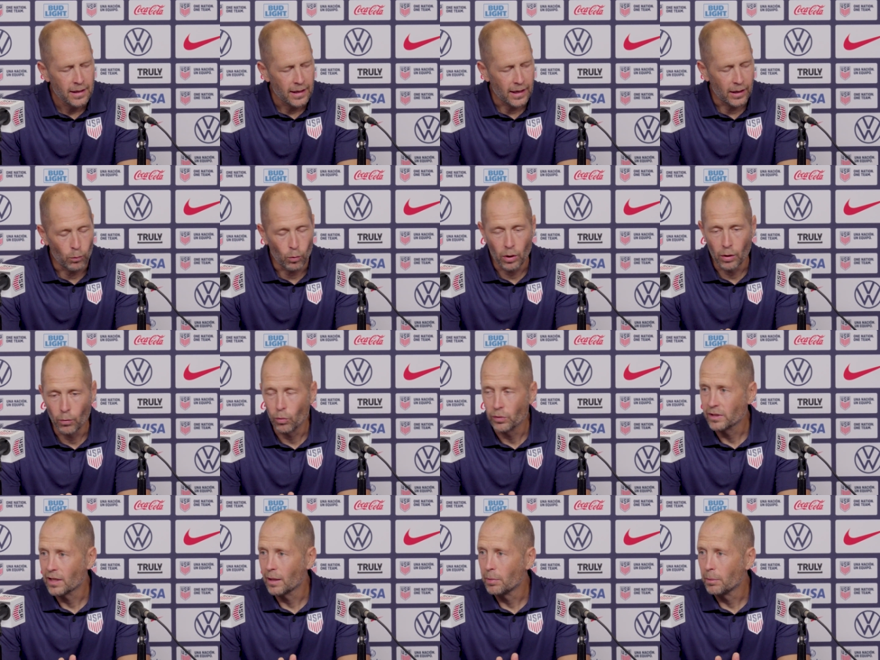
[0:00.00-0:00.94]
and, and
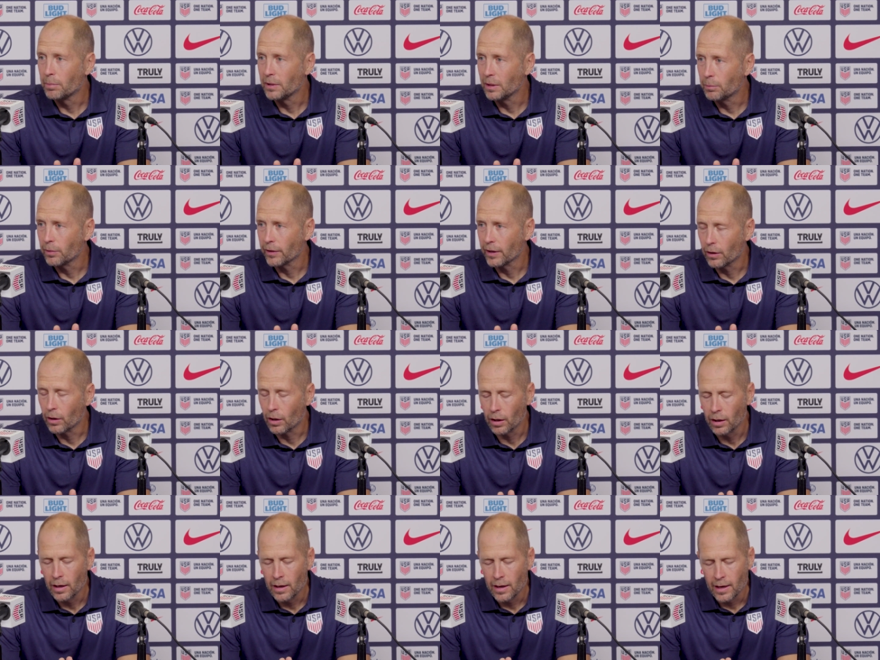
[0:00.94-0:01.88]
what type of people they
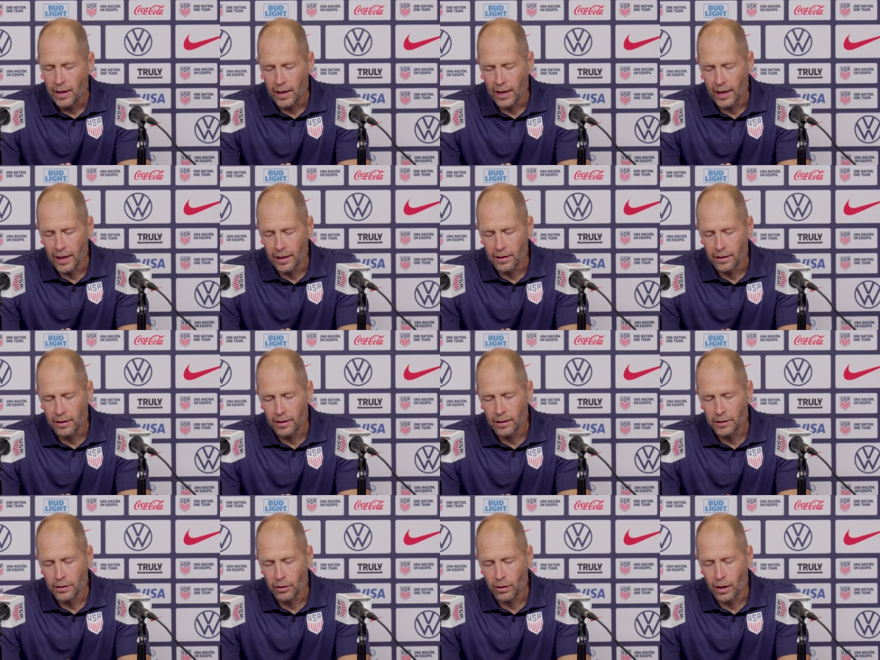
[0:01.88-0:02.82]
are. And
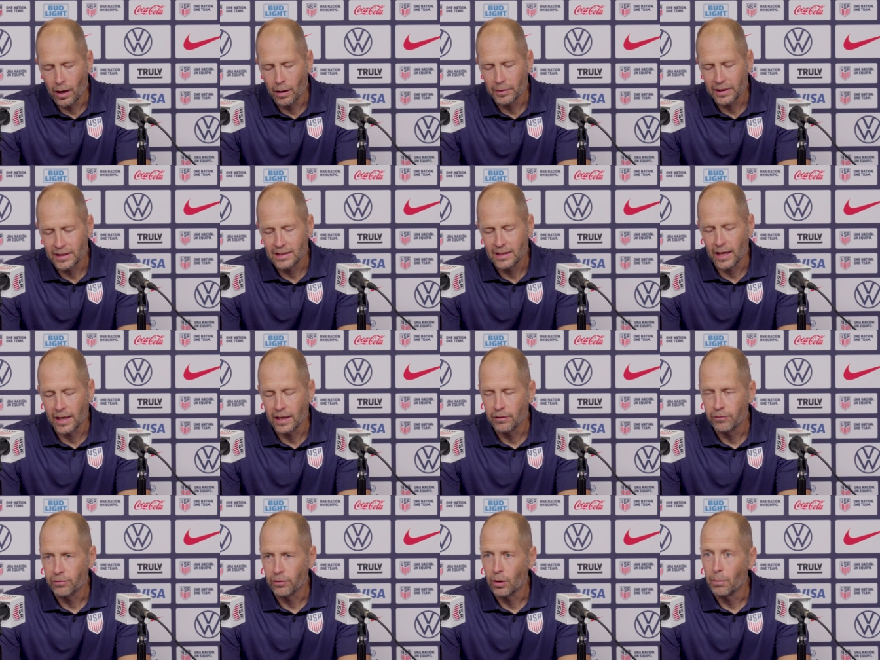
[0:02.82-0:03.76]
you know, I'm
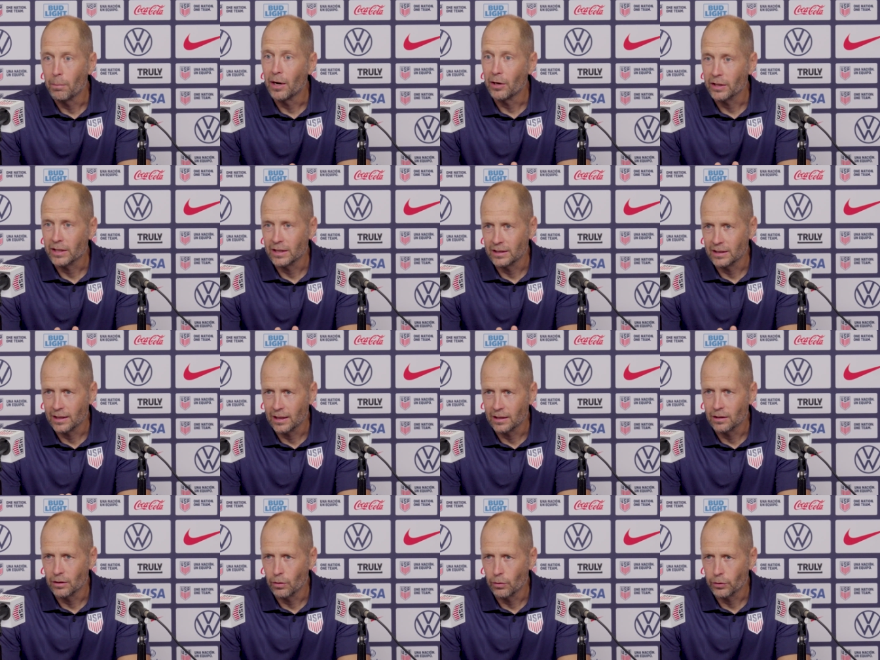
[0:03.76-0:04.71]
excited for America to
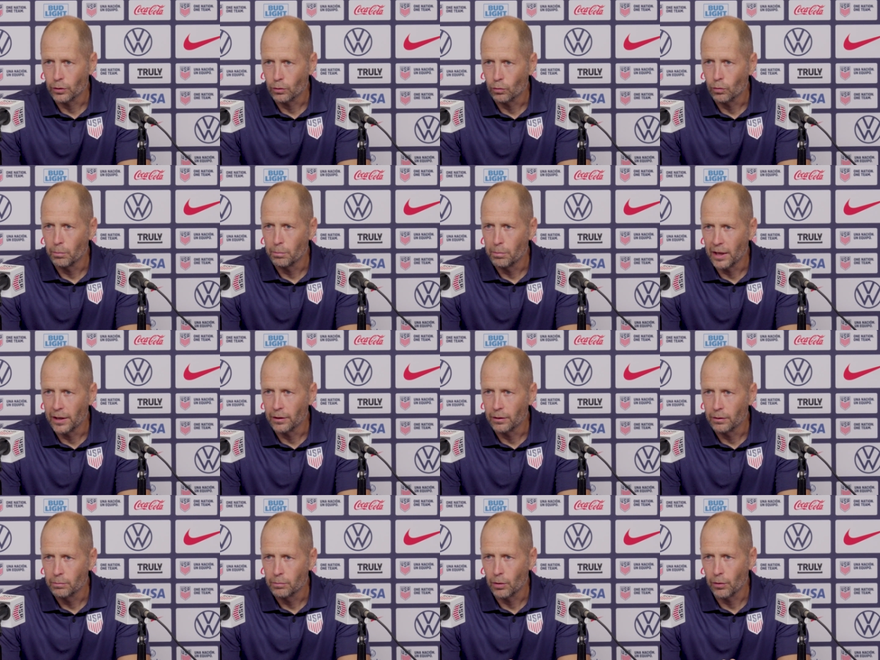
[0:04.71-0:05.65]
get to know the group
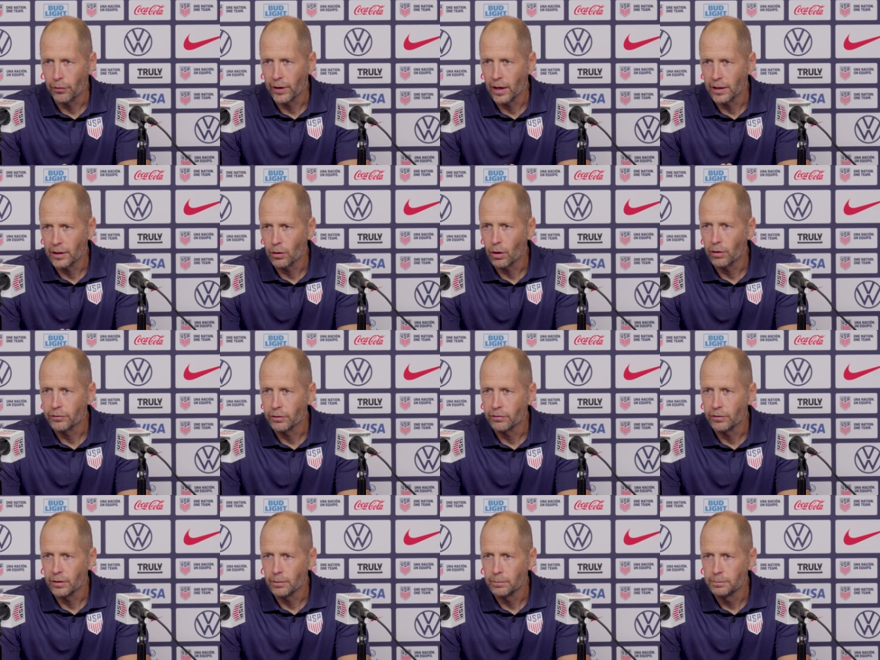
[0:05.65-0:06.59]
better, both on and off the
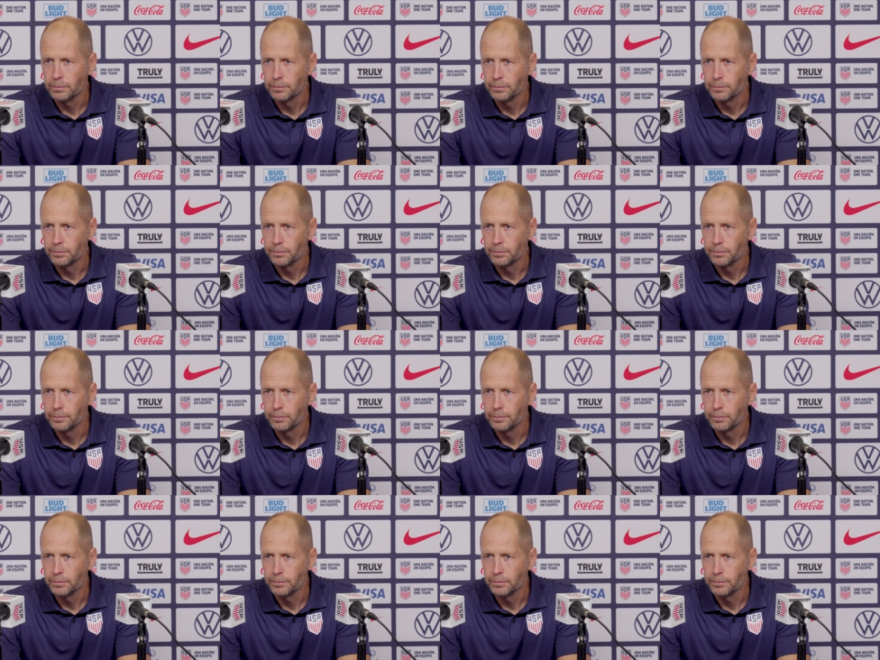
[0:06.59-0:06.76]
field.